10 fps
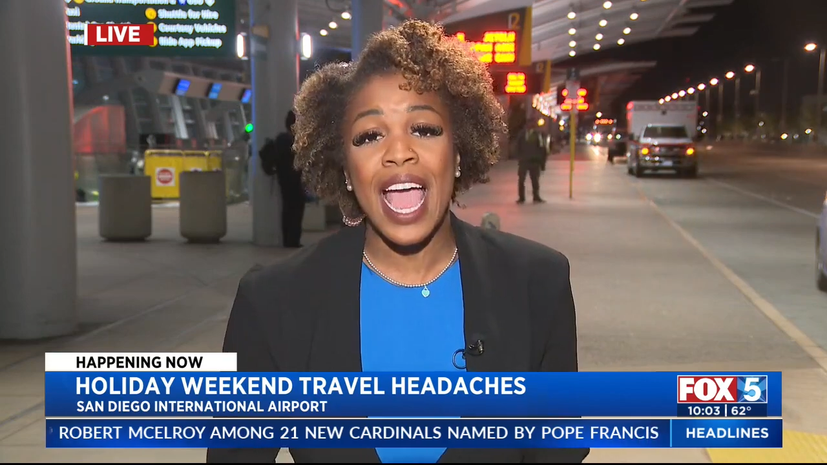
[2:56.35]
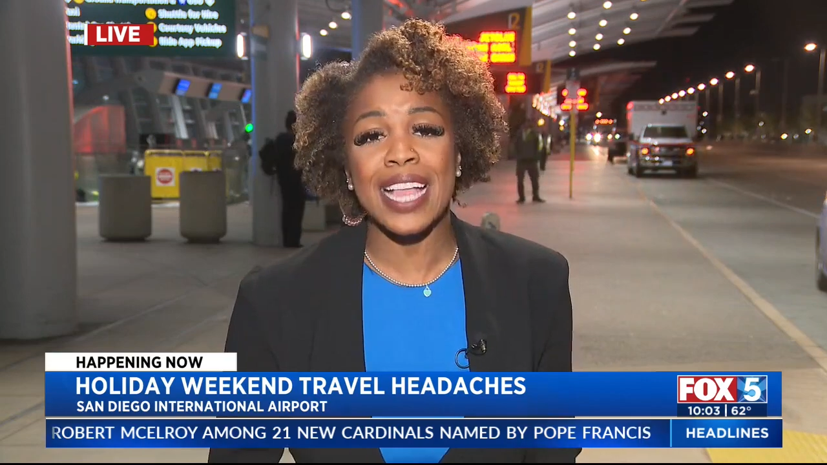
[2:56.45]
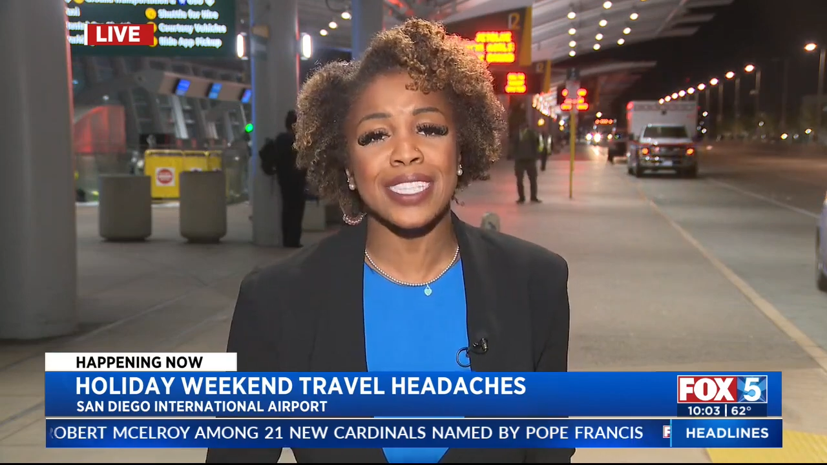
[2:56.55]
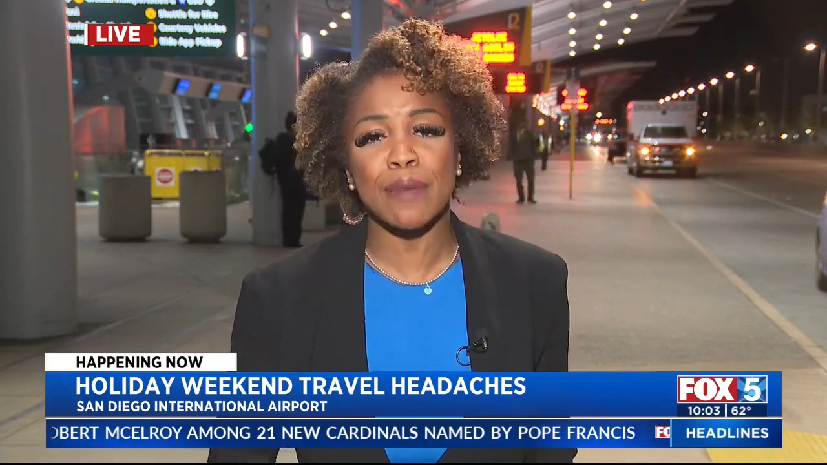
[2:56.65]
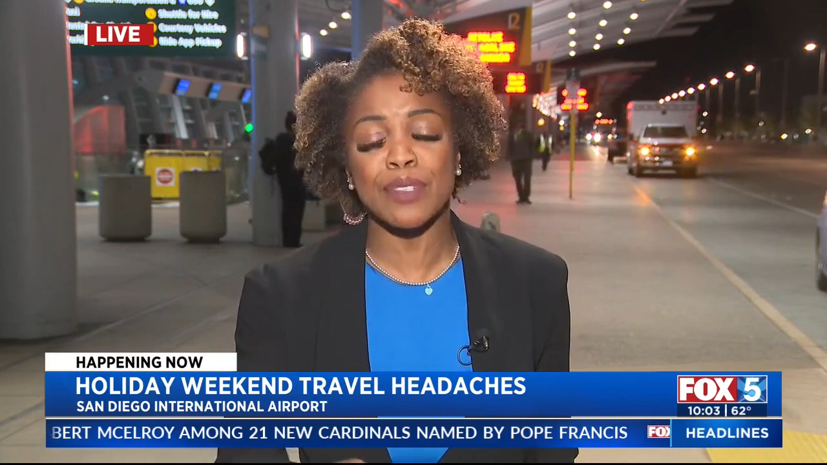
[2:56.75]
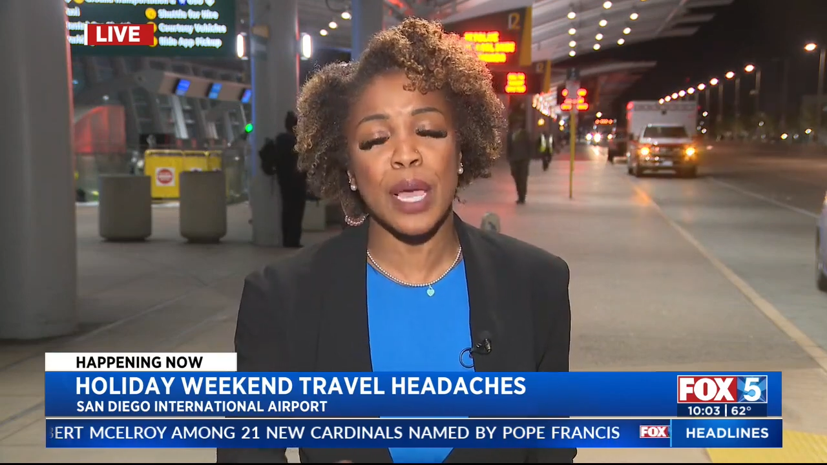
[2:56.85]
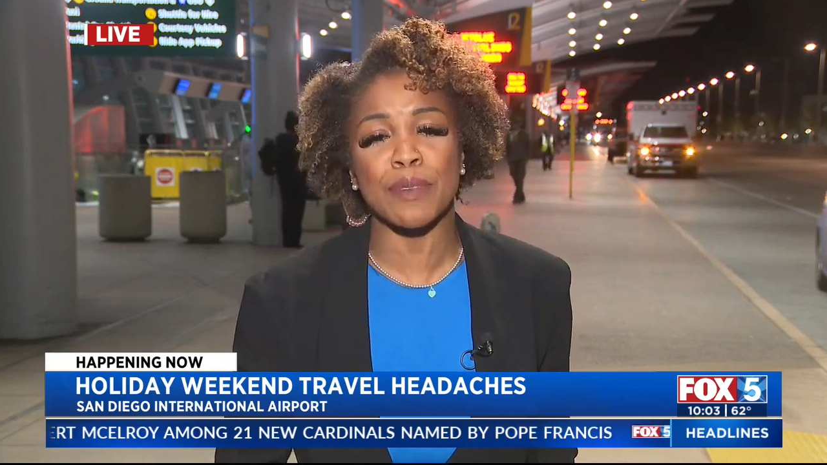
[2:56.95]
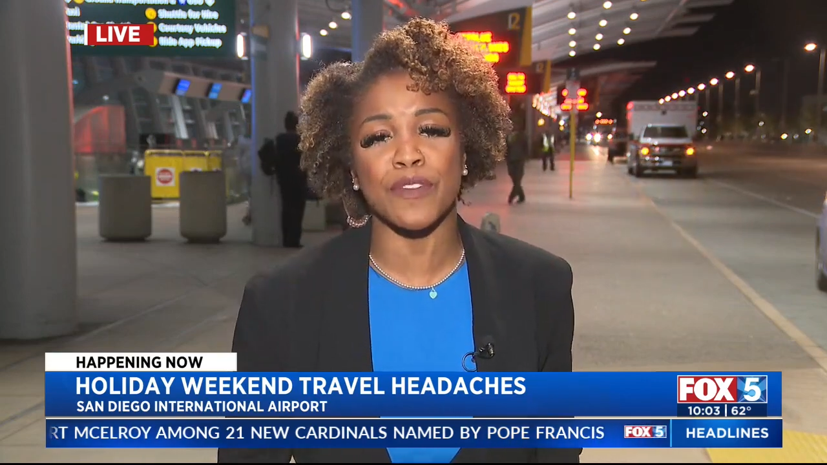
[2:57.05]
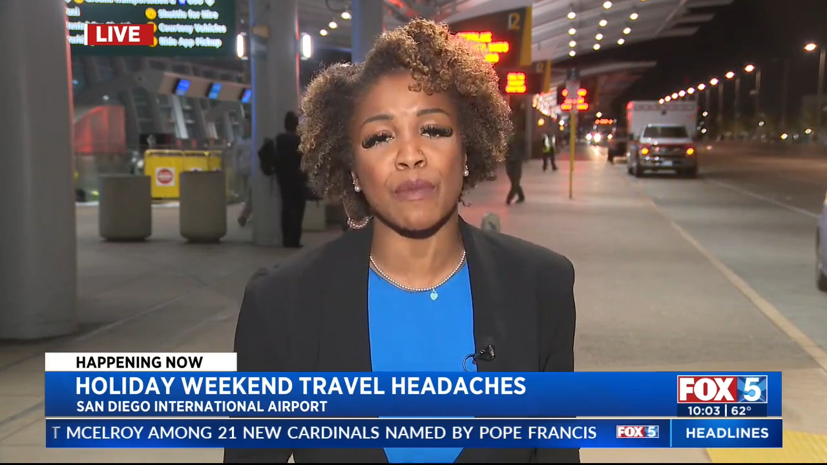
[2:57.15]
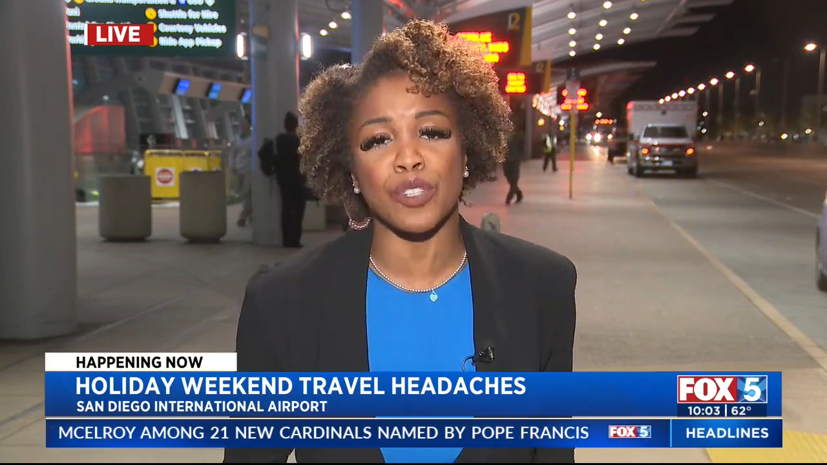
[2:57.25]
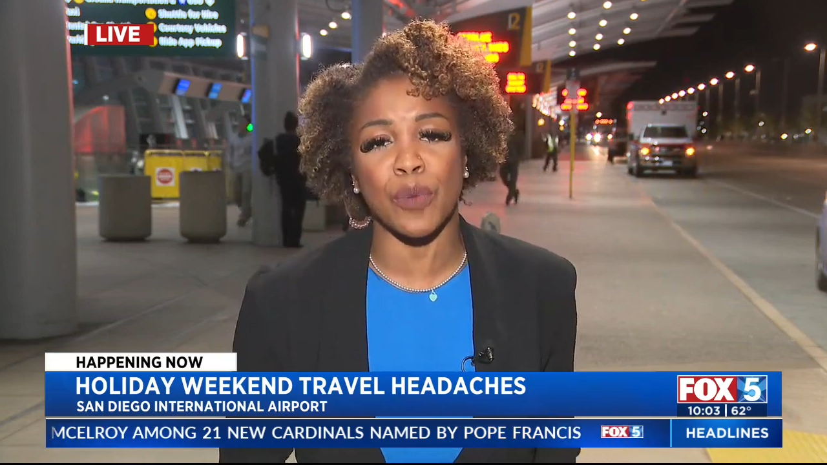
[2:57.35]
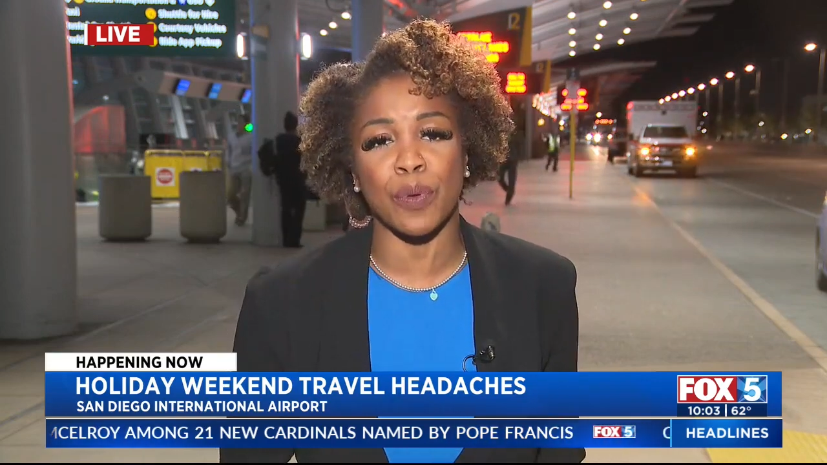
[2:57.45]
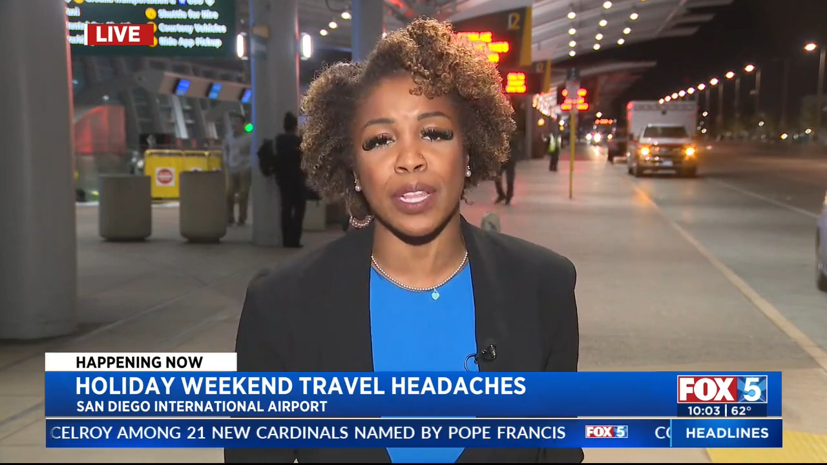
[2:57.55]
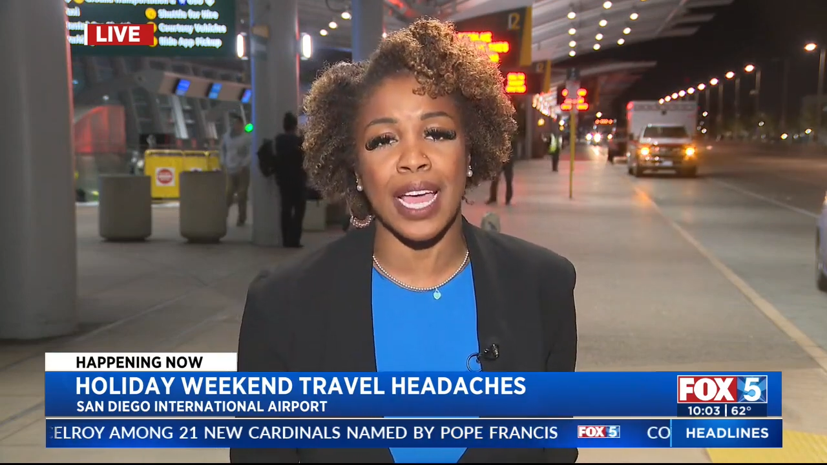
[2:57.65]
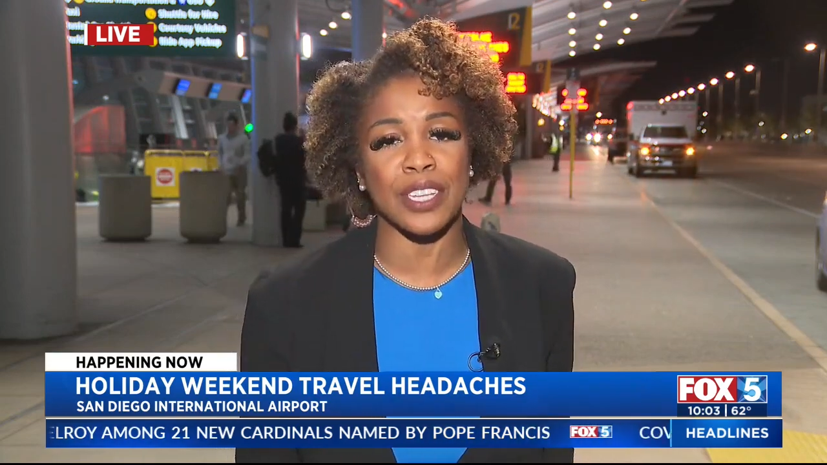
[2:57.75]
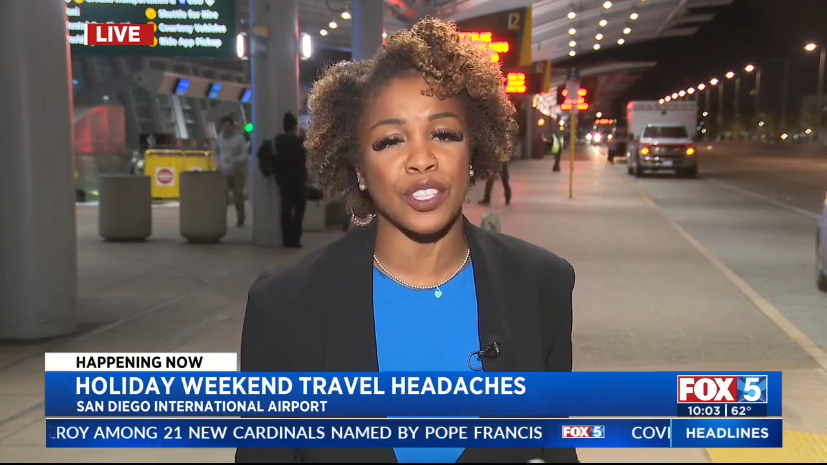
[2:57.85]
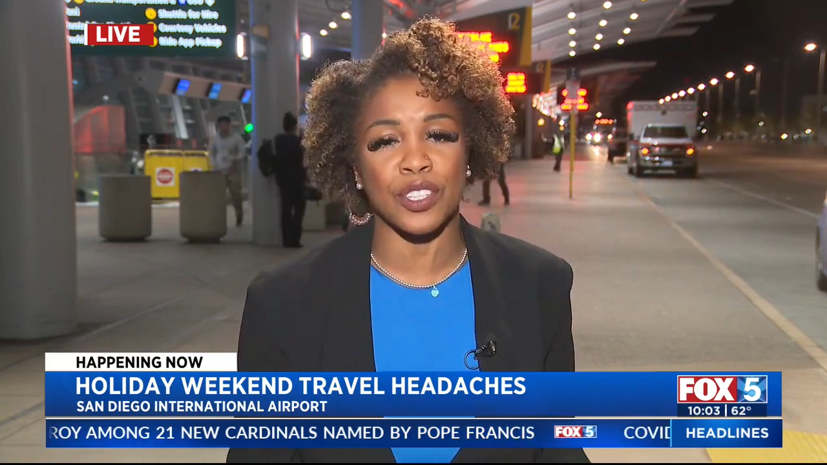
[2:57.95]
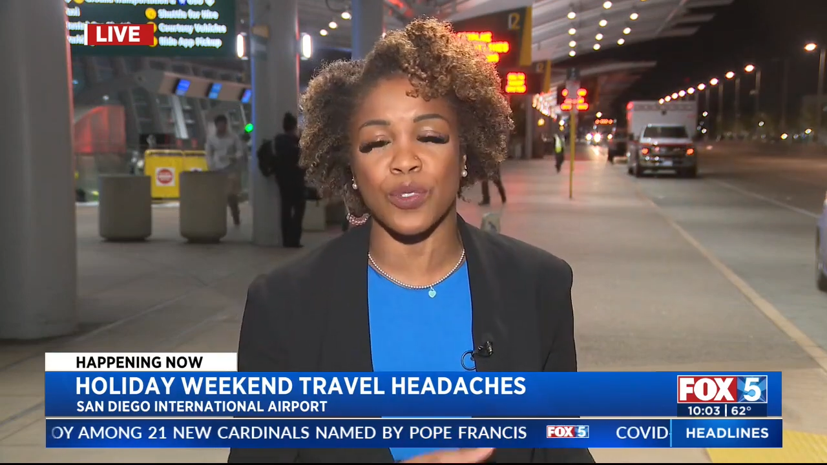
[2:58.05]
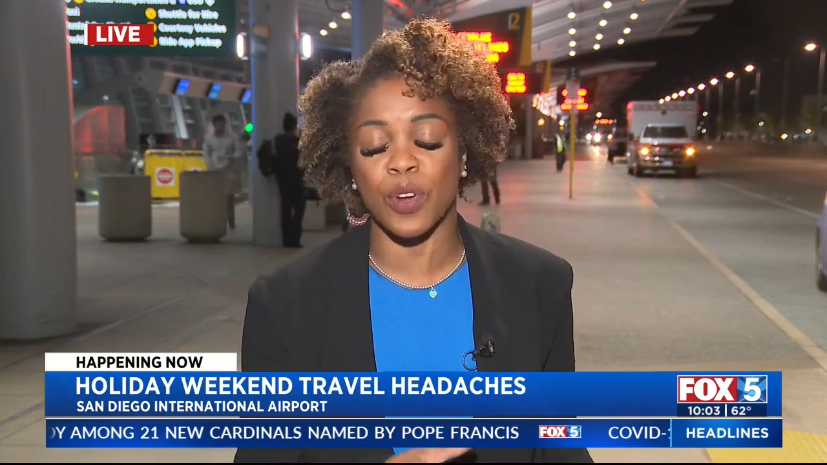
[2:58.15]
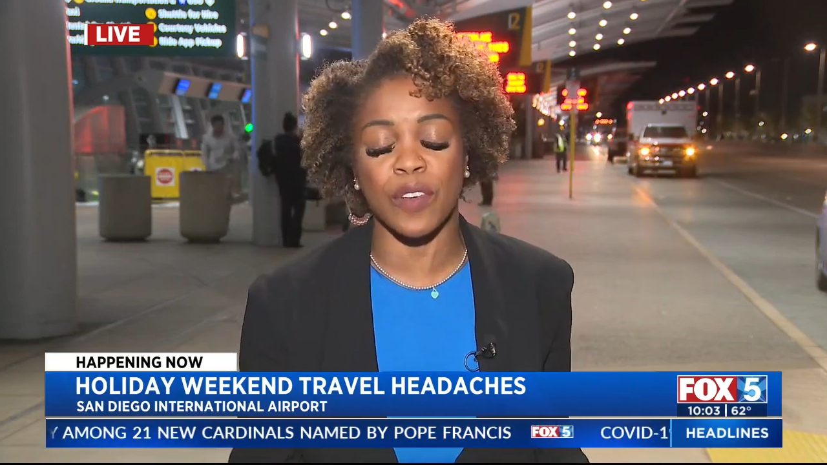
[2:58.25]
And some tips from AAA to
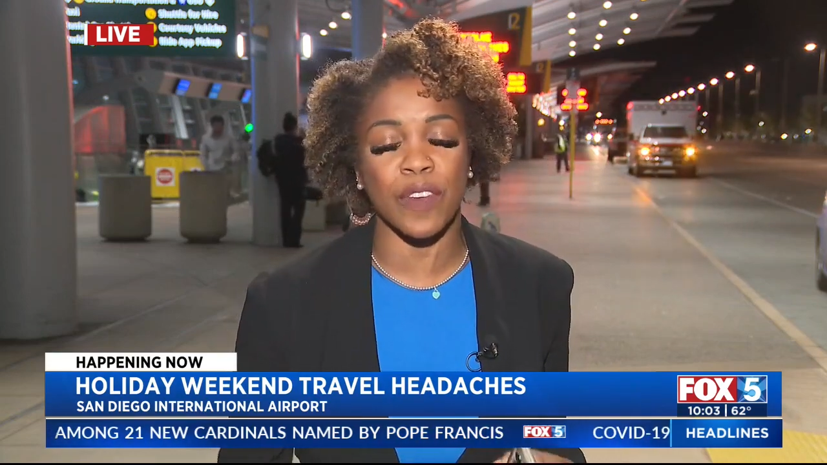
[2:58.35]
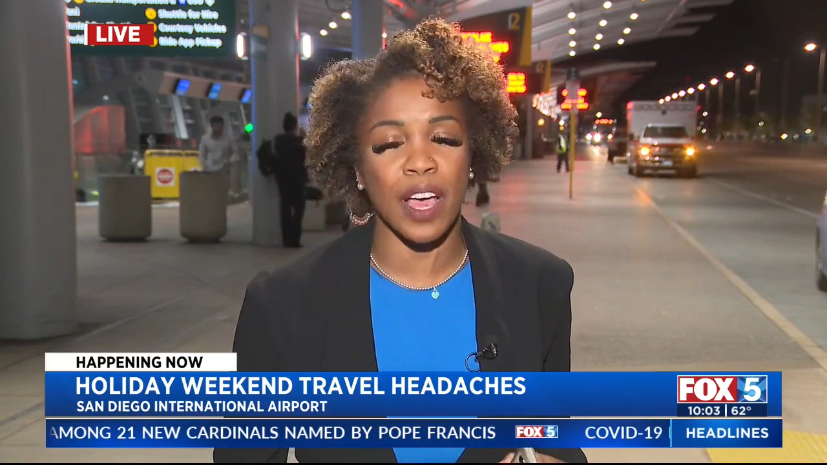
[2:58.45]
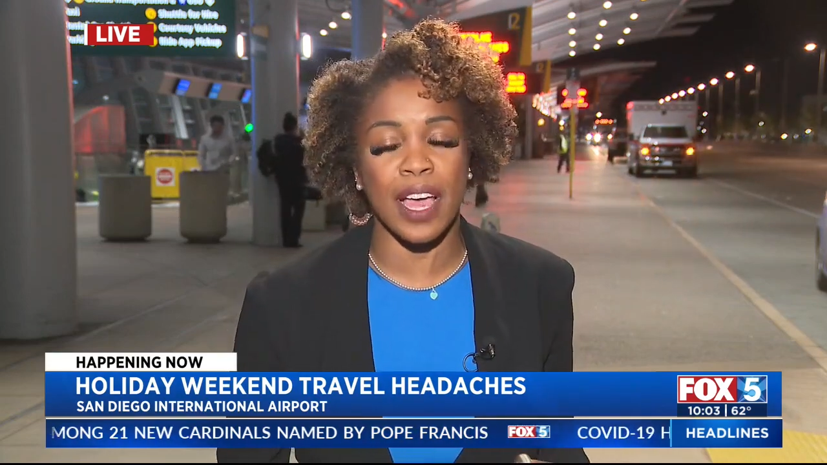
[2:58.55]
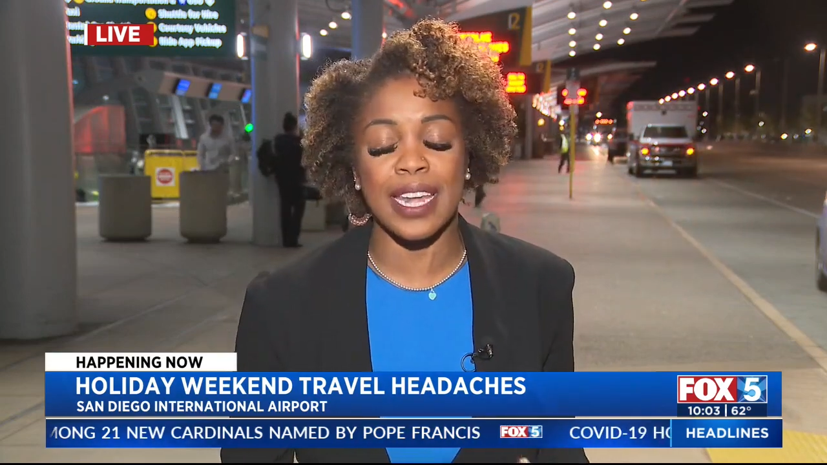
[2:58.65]
sort of uh,